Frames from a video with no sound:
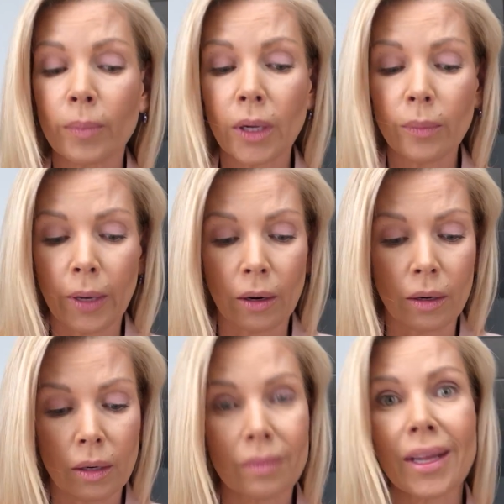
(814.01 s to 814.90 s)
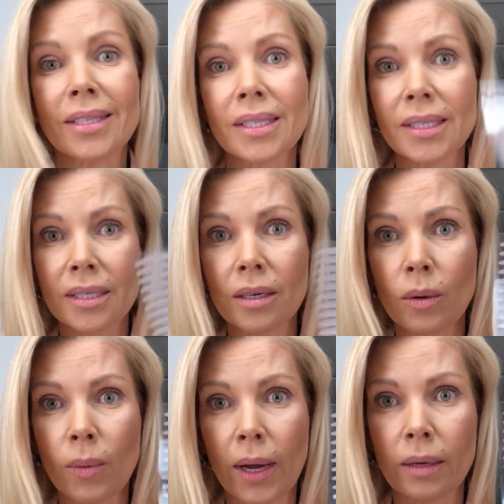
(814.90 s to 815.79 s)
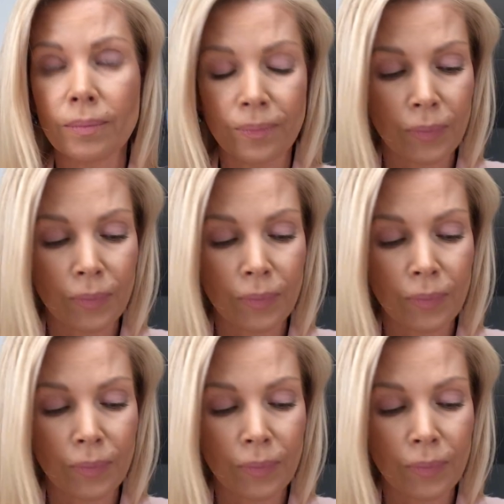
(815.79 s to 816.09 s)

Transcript: millimeter. That's this little one.